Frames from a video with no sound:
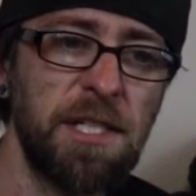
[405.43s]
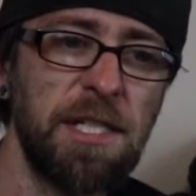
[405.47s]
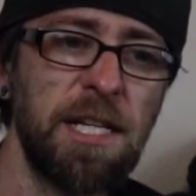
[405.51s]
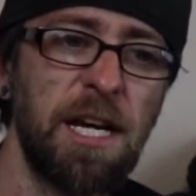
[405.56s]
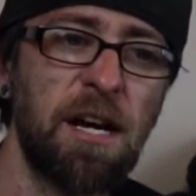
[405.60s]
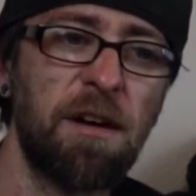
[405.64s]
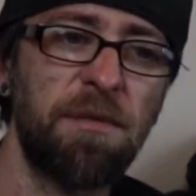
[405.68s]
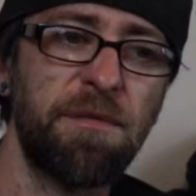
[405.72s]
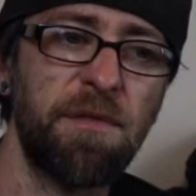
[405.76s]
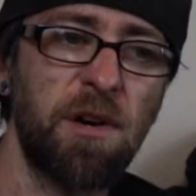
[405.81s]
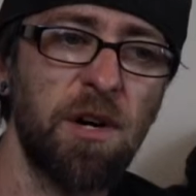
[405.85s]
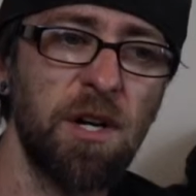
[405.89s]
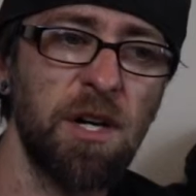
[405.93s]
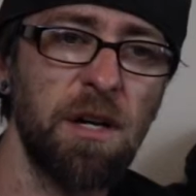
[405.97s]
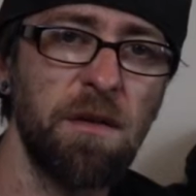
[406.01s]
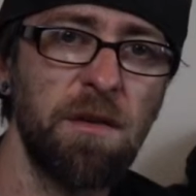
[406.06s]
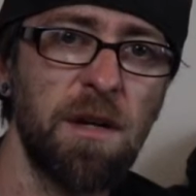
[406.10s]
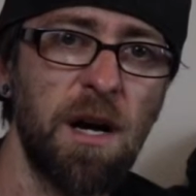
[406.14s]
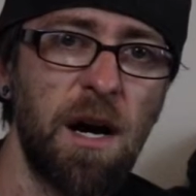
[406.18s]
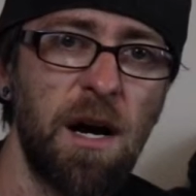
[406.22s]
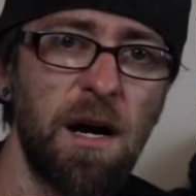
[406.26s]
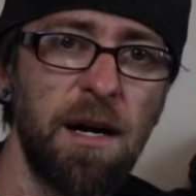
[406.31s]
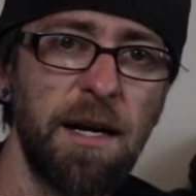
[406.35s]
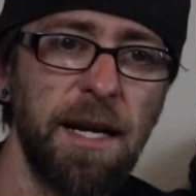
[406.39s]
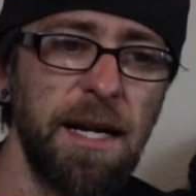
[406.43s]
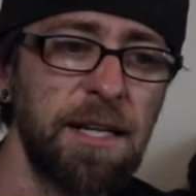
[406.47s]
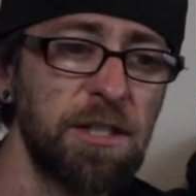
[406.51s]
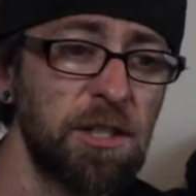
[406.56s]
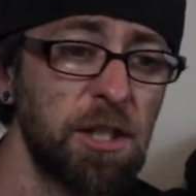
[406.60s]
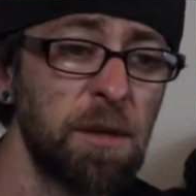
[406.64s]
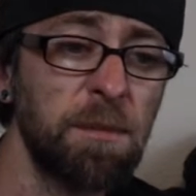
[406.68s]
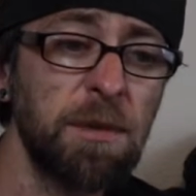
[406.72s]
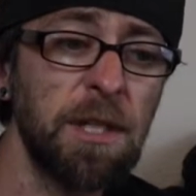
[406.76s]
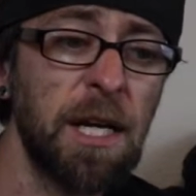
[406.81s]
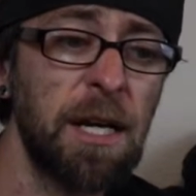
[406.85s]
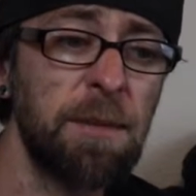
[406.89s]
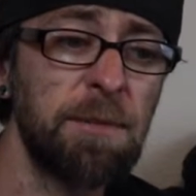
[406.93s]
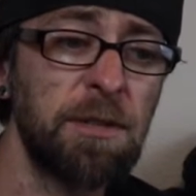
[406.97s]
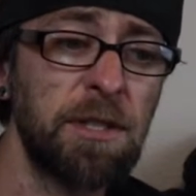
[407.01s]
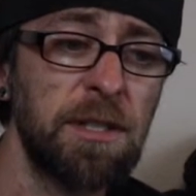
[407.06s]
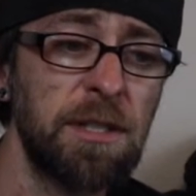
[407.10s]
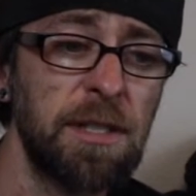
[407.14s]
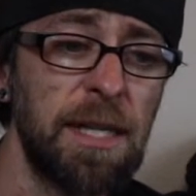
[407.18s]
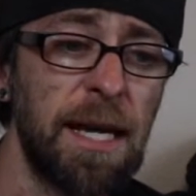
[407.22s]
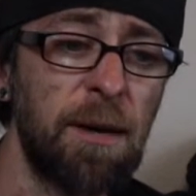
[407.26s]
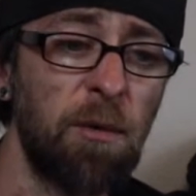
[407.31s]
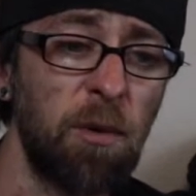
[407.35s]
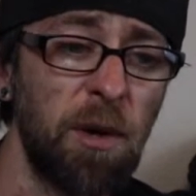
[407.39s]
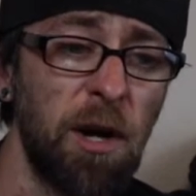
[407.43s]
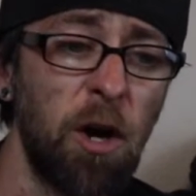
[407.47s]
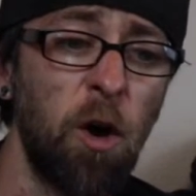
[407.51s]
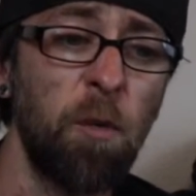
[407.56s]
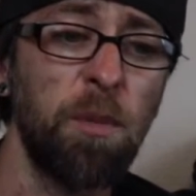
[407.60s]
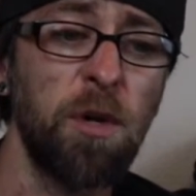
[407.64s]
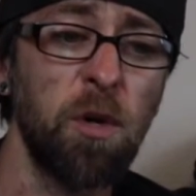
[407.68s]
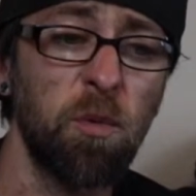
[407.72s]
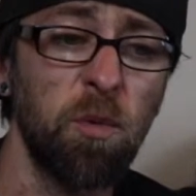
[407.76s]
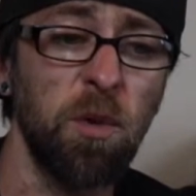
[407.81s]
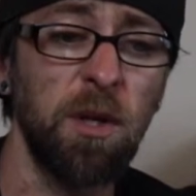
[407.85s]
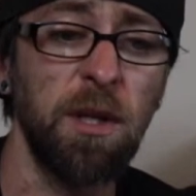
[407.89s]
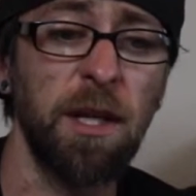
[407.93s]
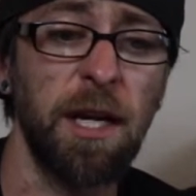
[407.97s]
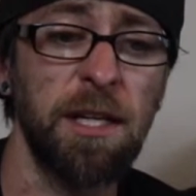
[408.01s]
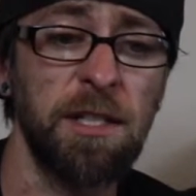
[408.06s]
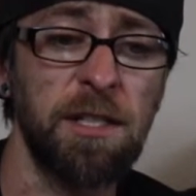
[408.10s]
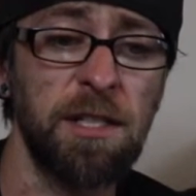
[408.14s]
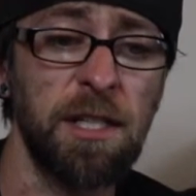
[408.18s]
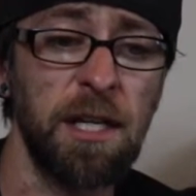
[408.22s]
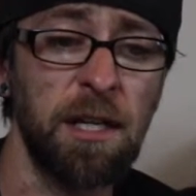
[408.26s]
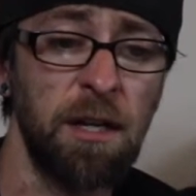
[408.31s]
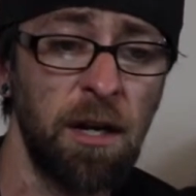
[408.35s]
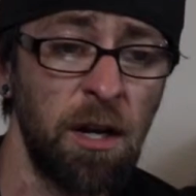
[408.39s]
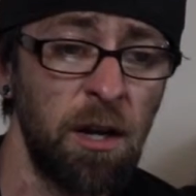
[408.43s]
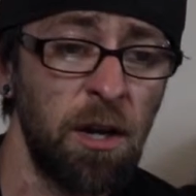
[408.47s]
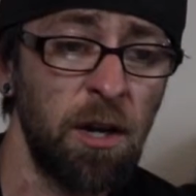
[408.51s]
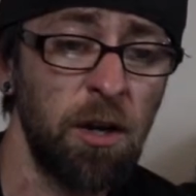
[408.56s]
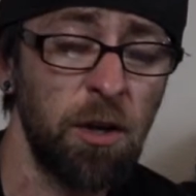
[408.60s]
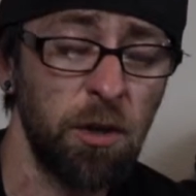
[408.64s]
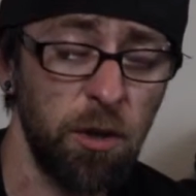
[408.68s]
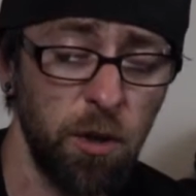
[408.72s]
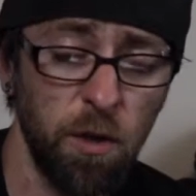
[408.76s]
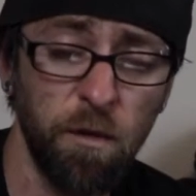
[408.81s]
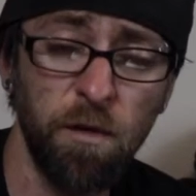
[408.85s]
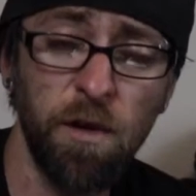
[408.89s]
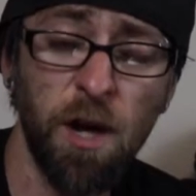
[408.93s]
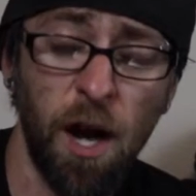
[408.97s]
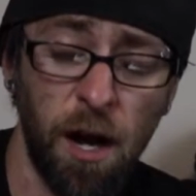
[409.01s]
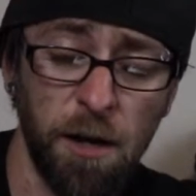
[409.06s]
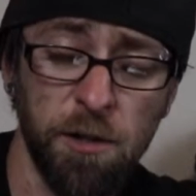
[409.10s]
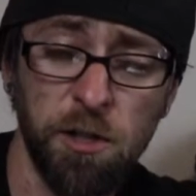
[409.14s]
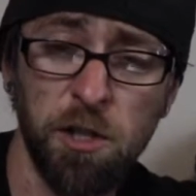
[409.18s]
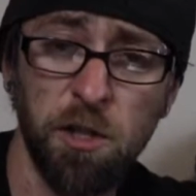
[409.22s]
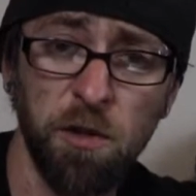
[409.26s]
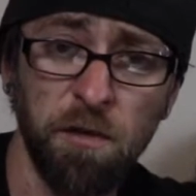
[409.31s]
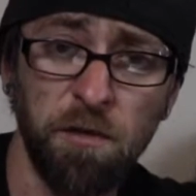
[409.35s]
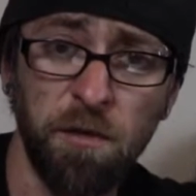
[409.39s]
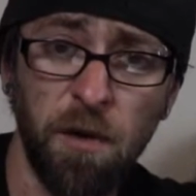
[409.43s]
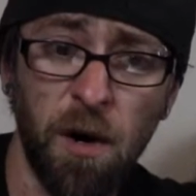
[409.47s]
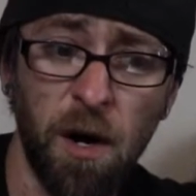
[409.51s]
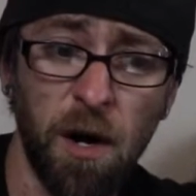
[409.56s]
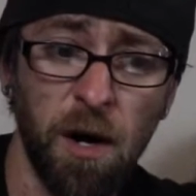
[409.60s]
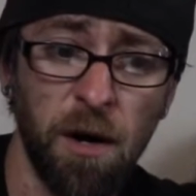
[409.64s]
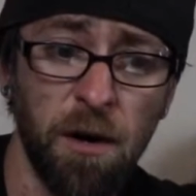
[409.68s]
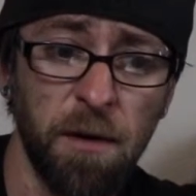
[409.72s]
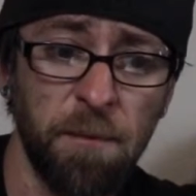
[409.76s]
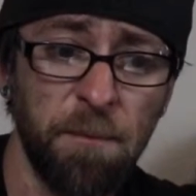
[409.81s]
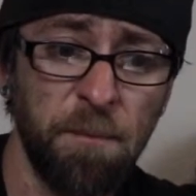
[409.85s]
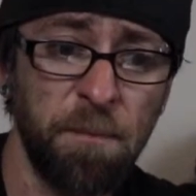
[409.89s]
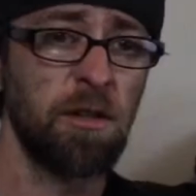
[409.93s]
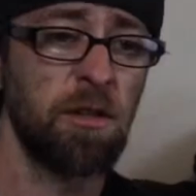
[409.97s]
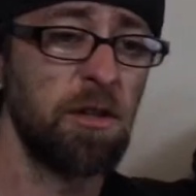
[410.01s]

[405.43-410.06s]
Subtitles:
see how far you've gone, and sometimes that will help you realize that you've gone too far.